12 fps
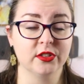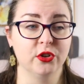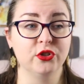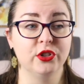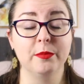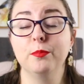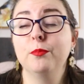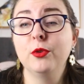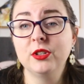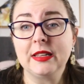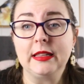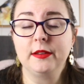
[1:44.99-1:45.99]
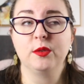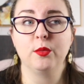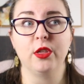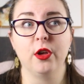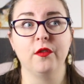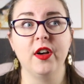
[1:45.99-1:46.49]
So she mostly lives
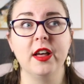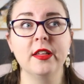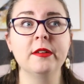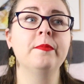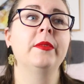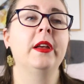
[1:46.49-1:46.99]
with her father,